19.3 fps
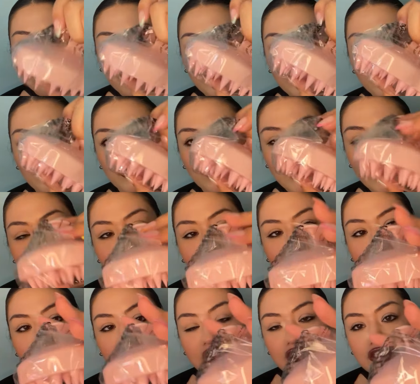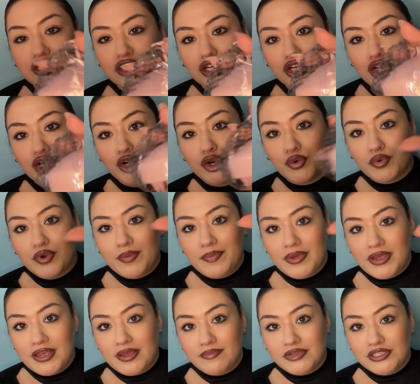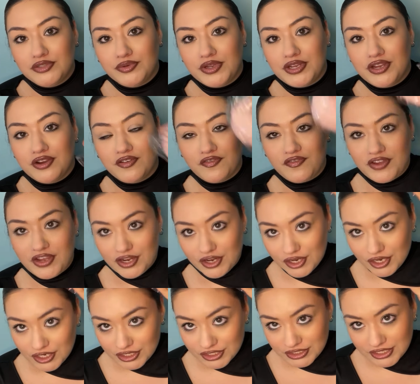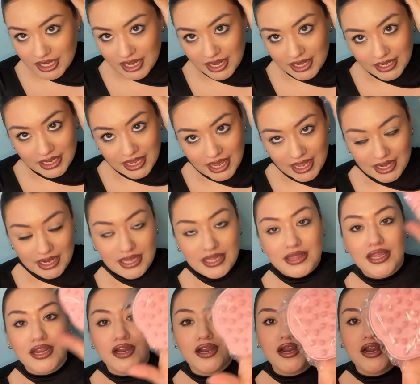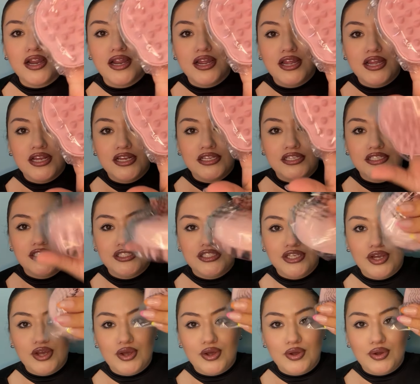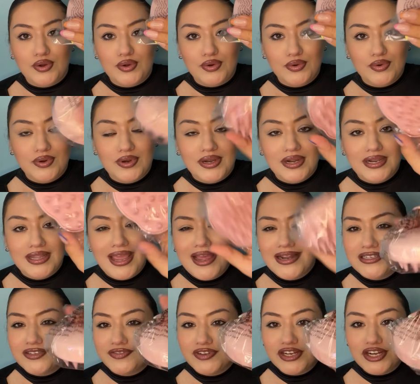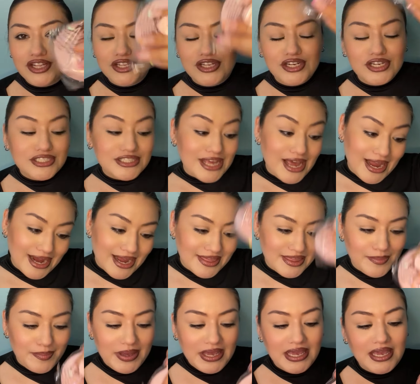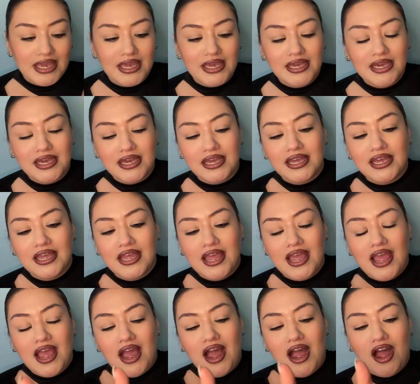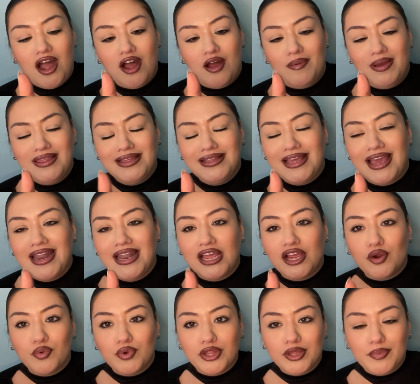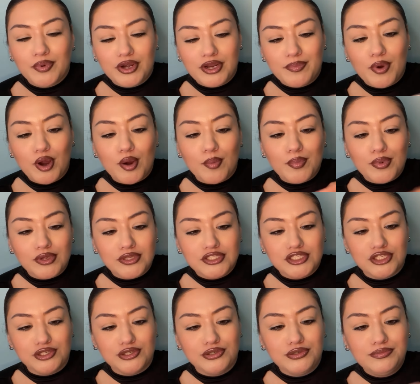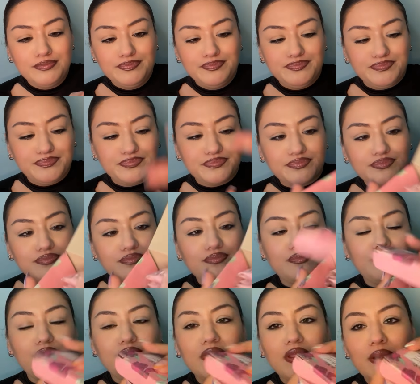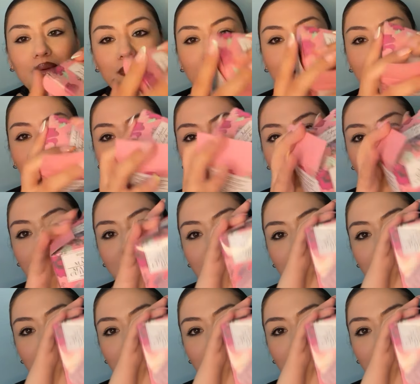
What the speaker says: you know, kind of thing to grip it in between your fingers and get in there. So they had different colors. I got the pink. I think they had like a really pretty purple too. But